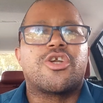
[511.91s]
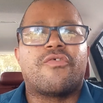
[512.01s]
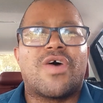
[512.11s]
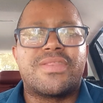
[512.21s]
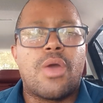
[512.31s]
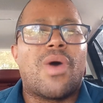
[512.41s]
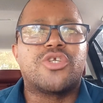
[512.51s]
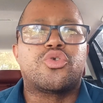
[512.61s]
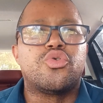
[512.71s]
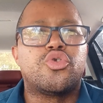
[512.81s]
of what they
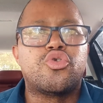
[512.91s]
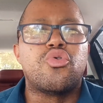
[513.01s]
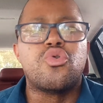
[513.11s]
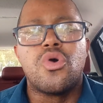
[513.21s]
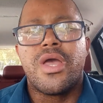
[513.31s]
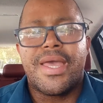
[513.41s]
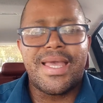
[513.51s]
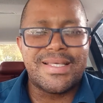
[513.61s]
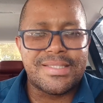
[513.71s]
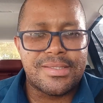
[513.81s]
want to do
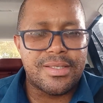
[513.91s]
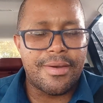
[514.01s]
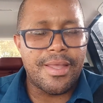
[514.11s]
is